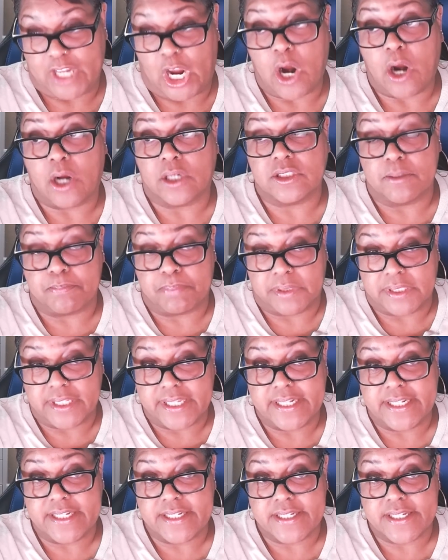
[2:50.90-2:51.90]
are
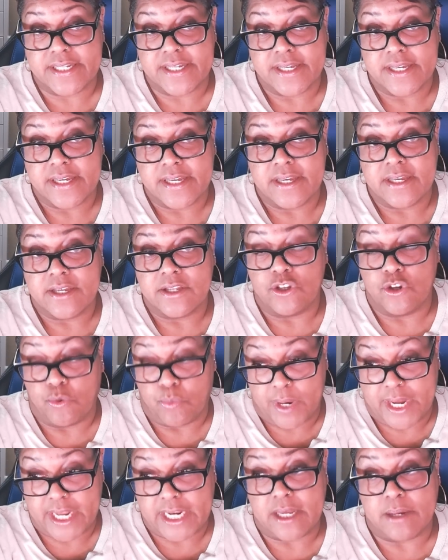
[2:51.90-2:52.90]
depleted
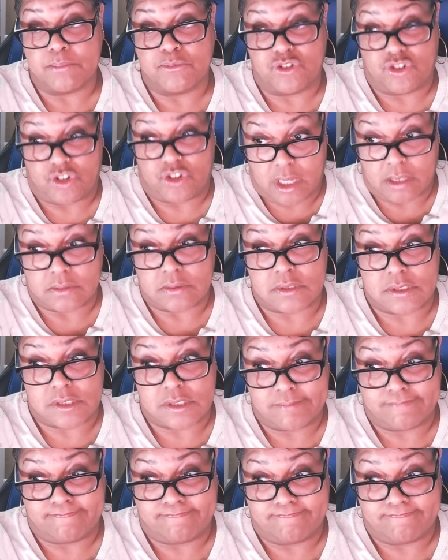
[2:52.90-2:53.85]
uranium shells.